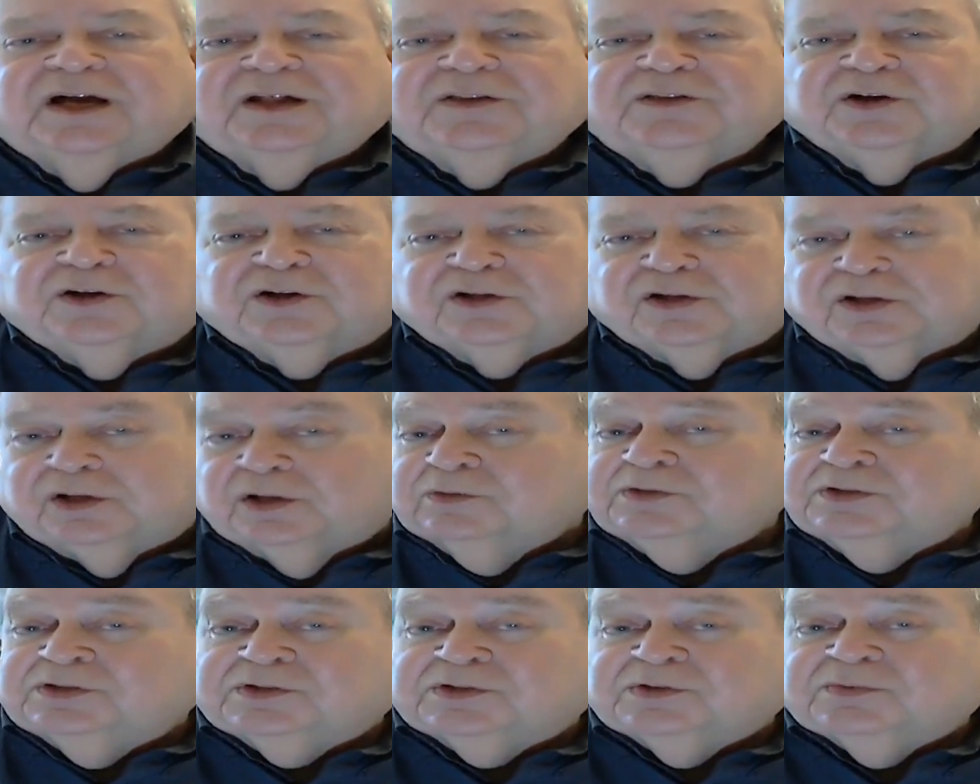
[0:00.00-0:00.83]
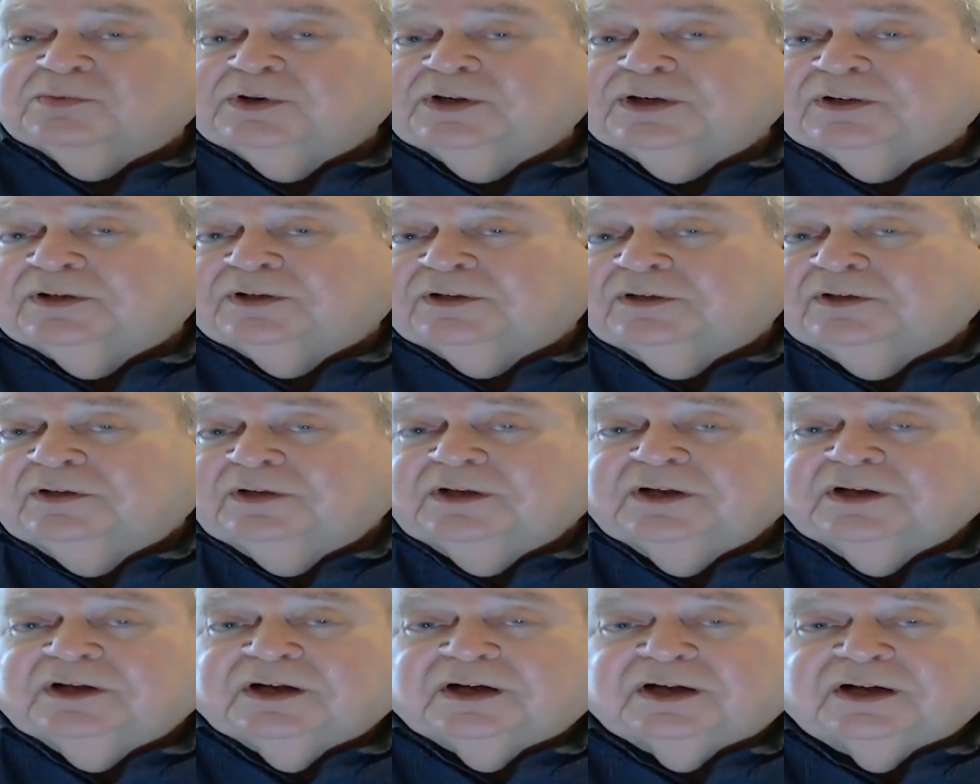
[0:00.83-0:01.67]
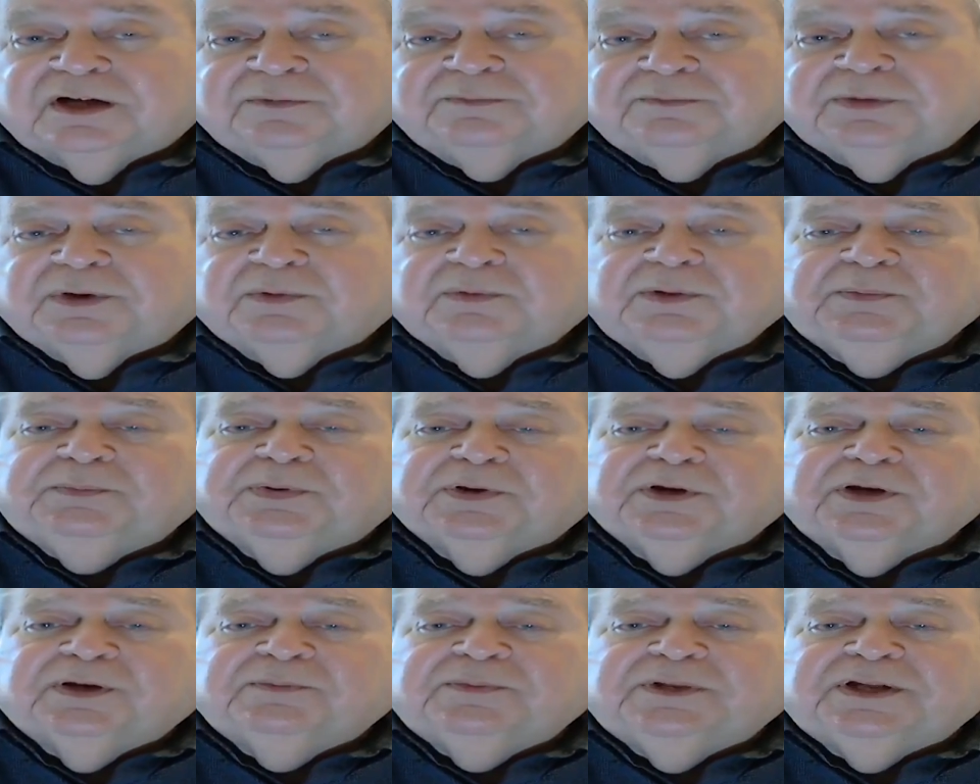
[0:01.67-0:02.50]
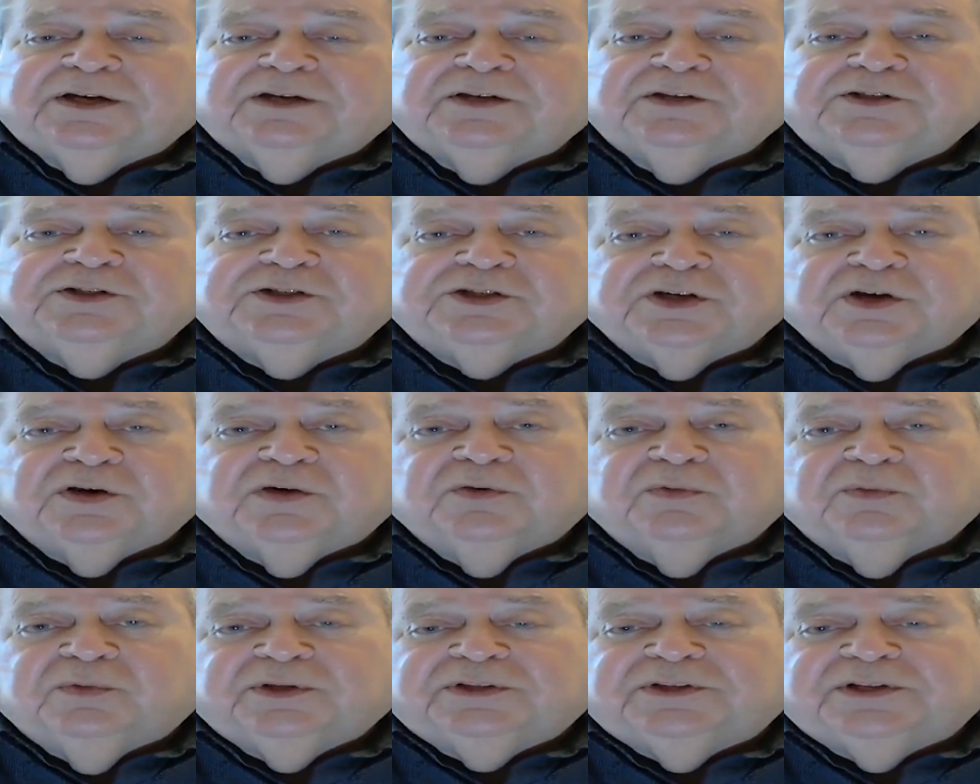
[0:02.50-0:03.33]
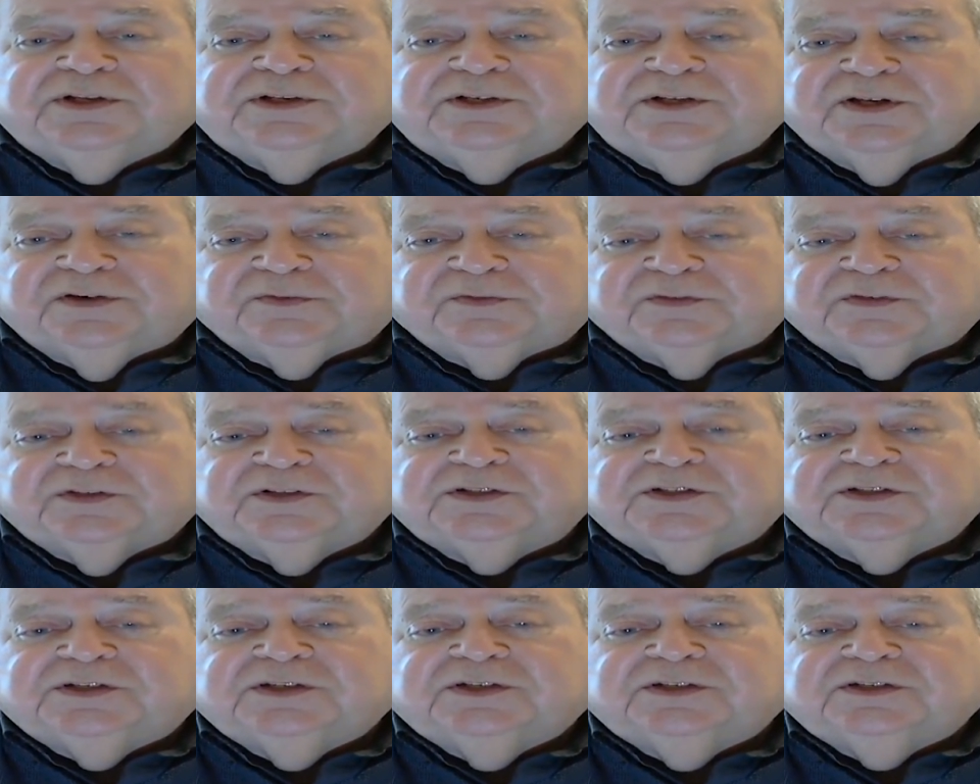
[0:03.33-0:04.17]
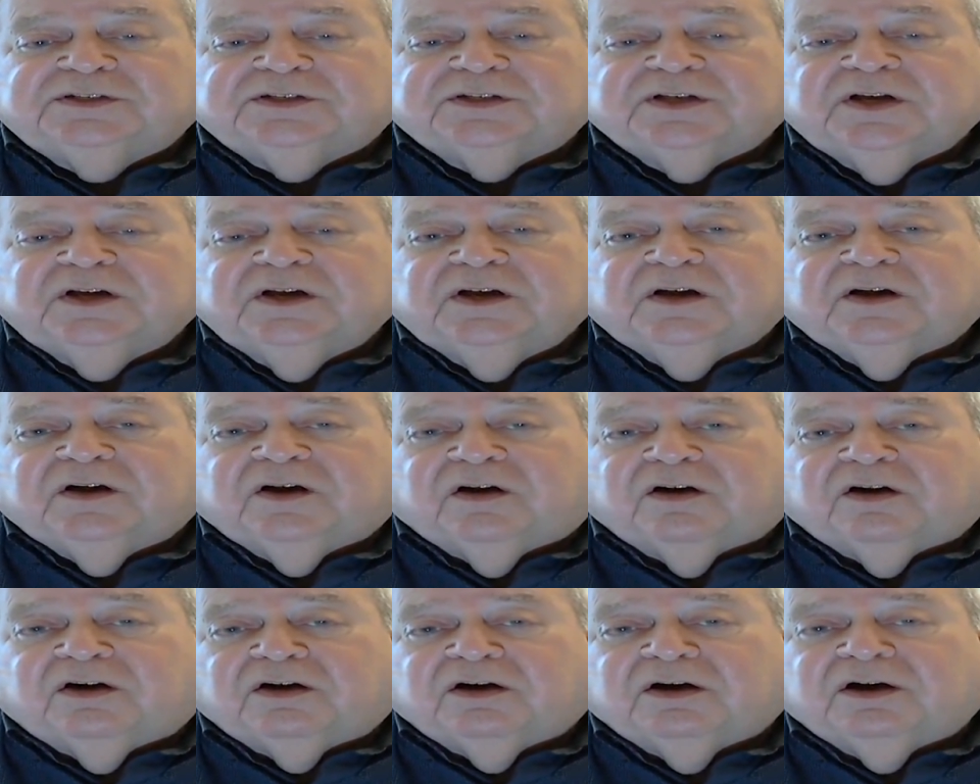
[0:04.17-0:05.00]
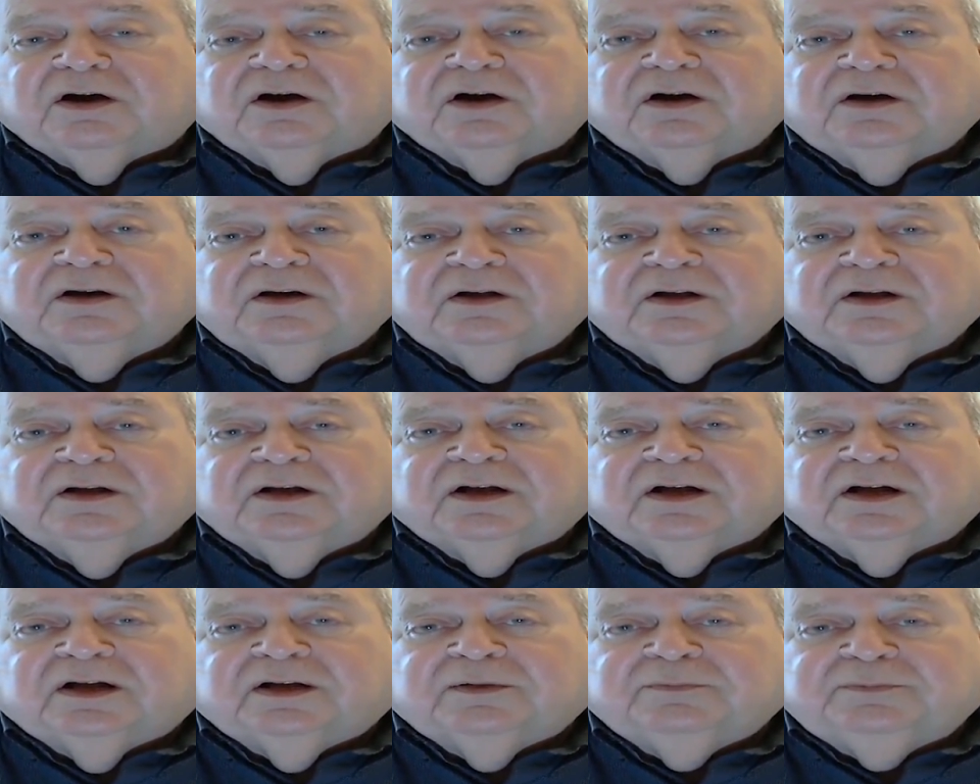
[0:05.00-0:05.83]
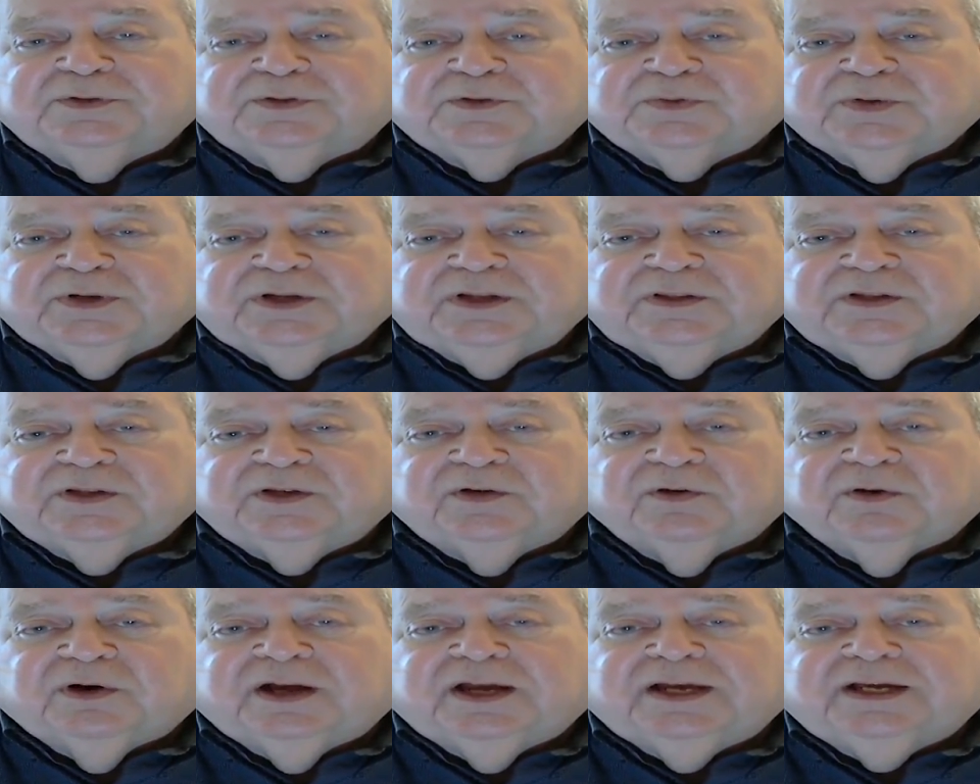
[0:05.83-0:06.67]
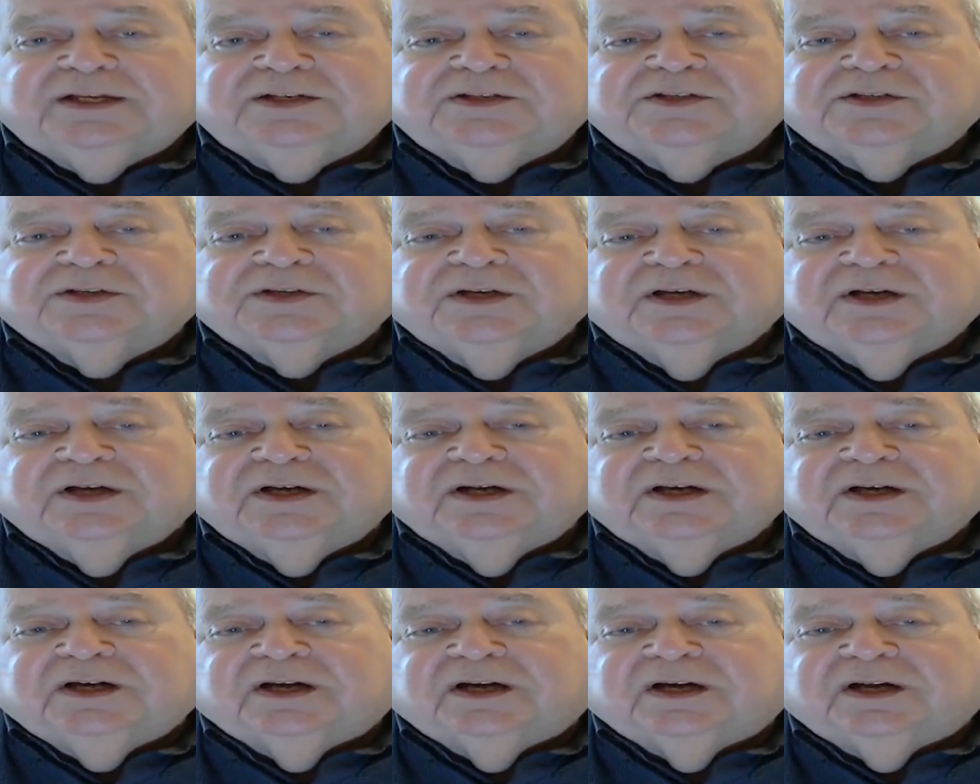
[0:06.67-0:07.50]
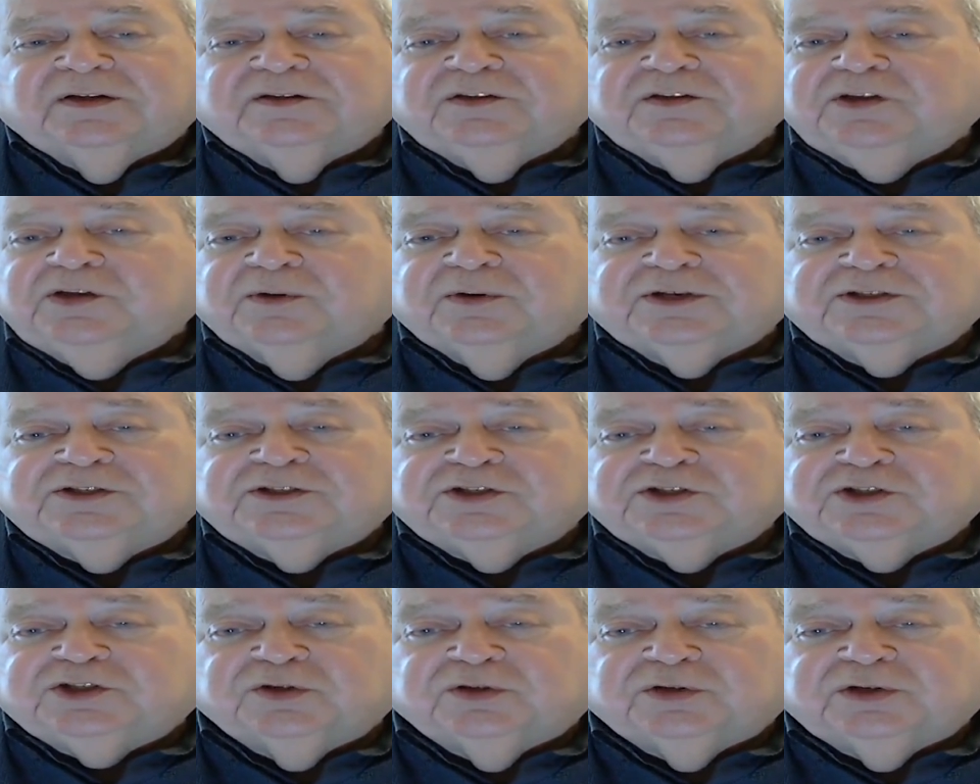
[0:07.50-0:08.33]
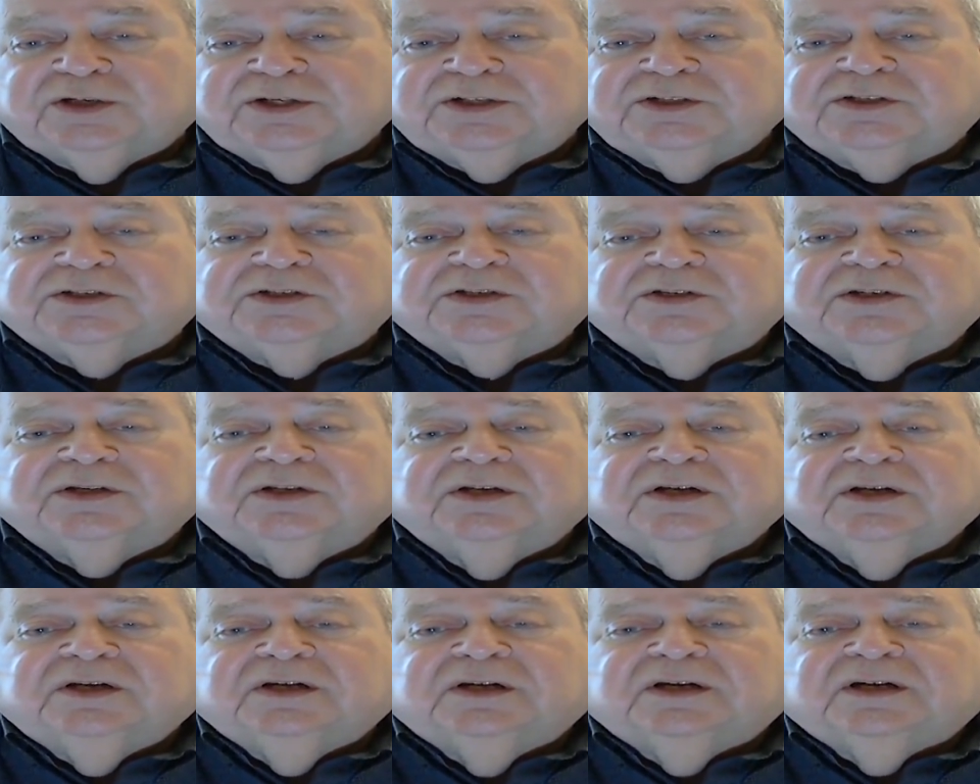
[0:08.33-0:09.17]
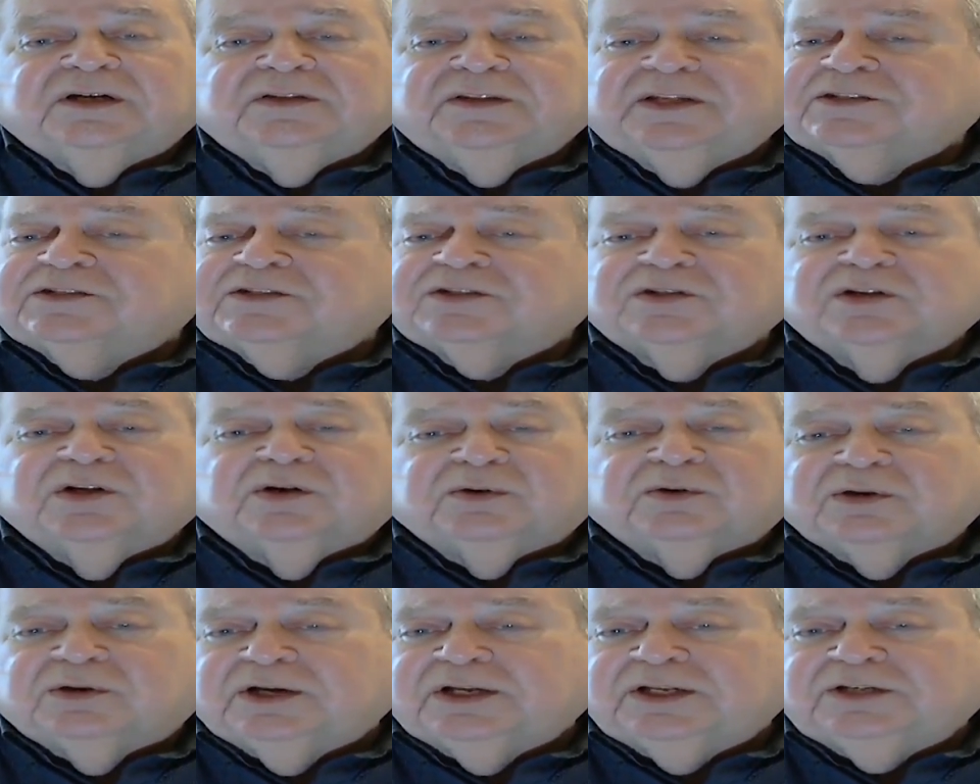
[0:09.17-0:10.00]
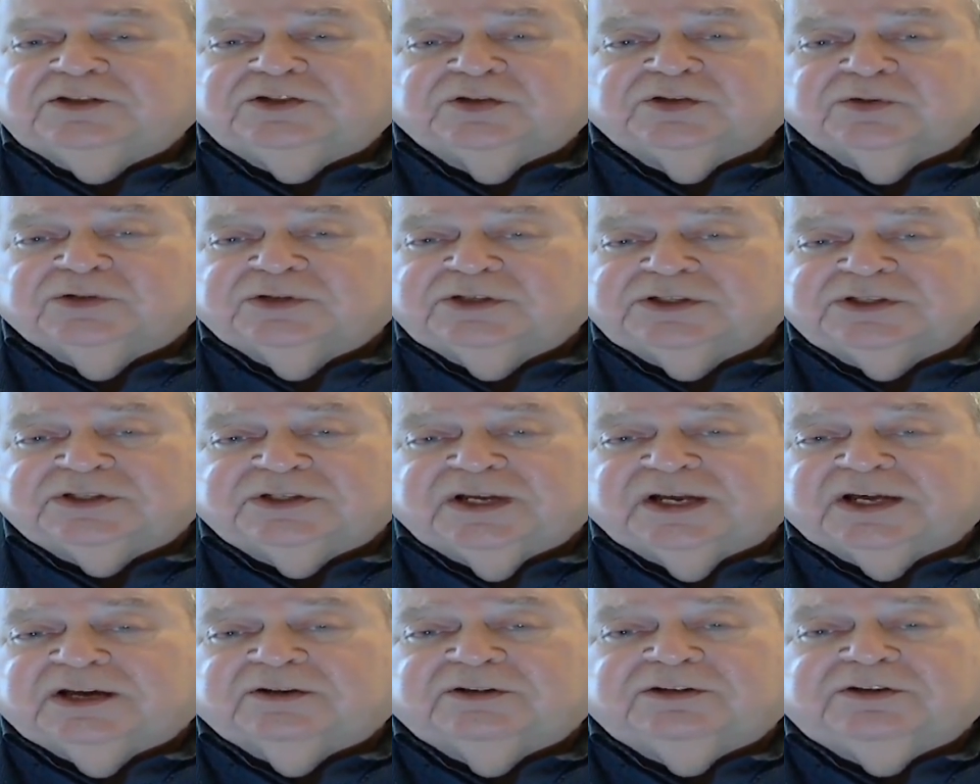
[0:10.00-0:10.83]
They're close to real, but we put them there to show what the differences are between the grades. The US Choice, and that's lower end choice now.